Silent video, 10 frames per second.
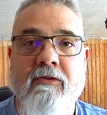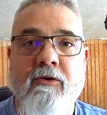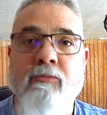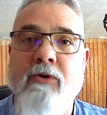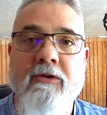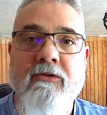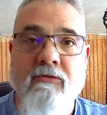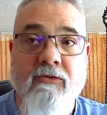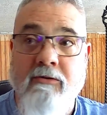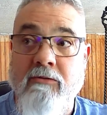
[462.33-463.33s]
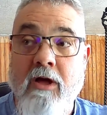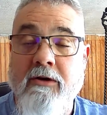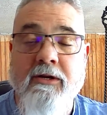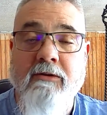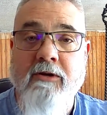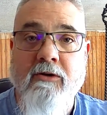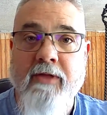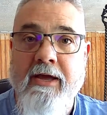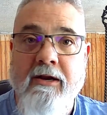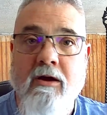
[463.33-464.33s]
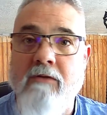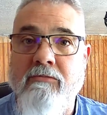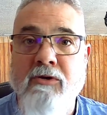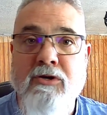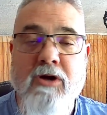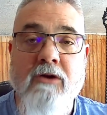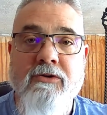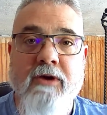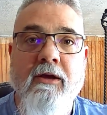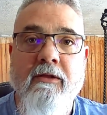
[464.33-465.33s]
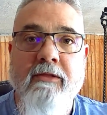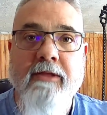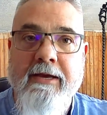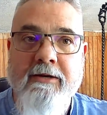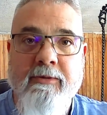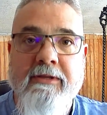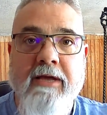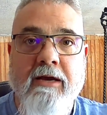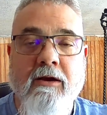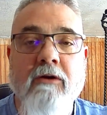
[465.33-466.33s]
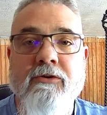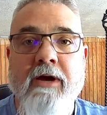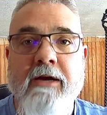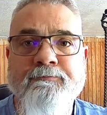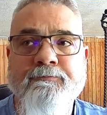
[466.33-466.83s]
Their prices, they're locked in. They had a contract. They had to meet that contract.